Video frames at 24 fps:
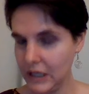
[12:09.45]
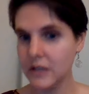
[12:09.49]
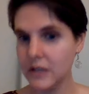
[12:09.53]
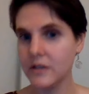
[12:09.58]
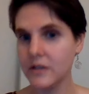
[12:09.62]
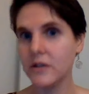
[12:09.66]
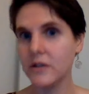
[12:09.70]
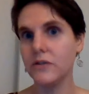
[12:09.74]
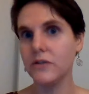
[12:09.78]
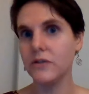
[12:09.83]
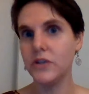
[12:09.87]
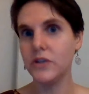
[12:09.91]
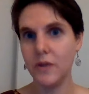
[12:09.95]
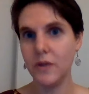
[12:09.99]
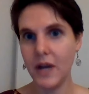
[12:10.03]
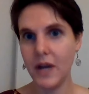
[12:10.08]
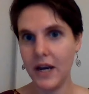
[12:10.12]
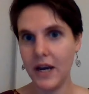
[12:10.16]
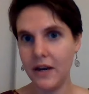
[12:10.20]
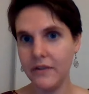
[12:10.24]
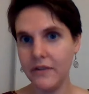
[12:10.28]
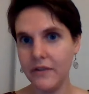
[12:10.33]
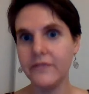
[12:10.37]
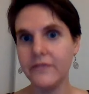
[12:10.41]
So do you
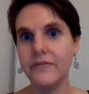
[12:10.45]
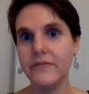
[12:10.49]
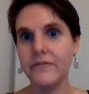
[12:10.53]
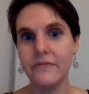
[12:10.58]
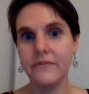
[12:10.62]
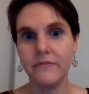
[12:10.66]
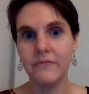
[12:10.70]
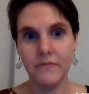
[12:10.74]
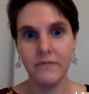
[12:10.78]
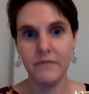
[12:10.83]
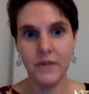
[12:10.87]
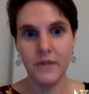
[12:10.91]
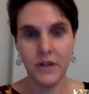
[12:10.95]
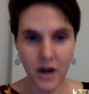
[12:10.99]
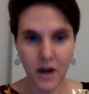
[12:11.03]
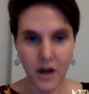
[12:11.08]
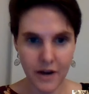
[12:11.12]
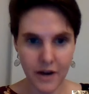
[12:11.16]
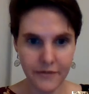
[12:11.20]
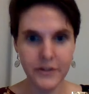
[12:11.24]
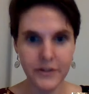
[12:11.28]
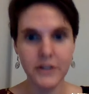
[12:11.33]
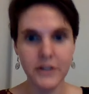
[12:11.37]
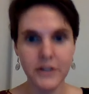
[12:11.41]
have an
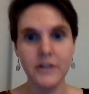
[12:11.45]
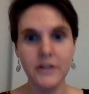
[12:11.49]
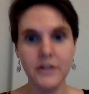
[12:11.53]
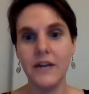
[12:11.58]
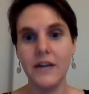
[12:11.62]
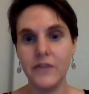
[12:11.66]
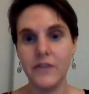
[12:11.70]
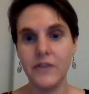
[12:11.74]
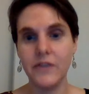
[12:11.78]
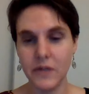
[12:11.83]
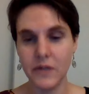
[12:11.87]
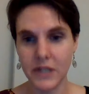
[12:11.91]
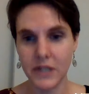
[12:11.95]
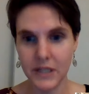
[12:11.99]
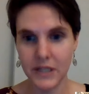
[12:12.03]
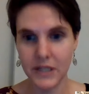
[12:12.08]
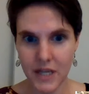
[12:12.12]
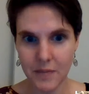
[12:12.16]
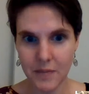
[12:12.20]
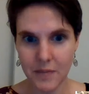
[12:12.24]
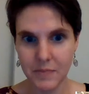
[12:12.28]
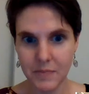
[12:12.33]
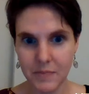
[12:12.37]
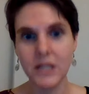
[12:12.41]
offer? Have you
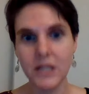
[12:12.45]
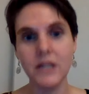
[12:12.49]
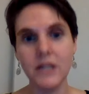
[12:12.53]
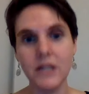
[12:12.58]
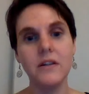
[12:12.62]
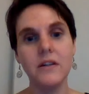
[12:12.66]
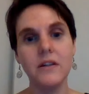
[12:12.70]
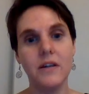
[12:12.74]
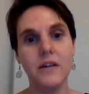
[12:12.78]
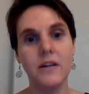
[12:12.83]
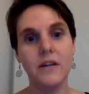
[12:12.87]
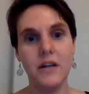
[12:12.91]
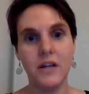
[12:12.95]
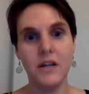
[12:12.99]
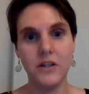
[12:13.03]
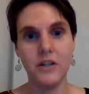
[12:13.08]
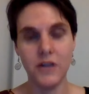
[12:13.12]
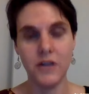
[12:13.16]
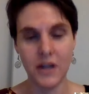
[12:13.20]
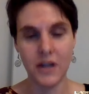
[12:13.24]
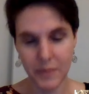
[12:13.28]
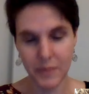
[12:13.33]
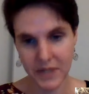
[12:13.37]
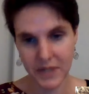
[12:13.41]
accepted it? And
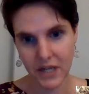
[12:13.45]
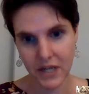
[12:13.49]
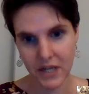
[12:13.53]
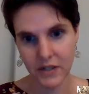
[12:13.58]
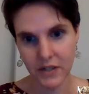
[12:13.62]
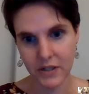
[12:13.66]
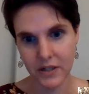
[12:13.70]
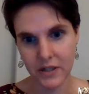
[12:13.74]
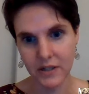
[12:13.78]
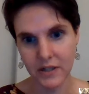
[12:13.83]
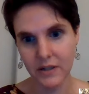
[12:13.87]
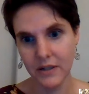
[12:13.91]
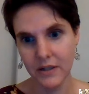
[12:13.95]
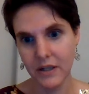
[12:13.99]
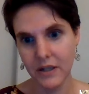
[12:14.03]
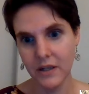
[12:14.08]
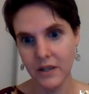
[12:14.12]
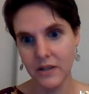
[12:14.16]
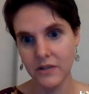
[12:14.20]
you have possession.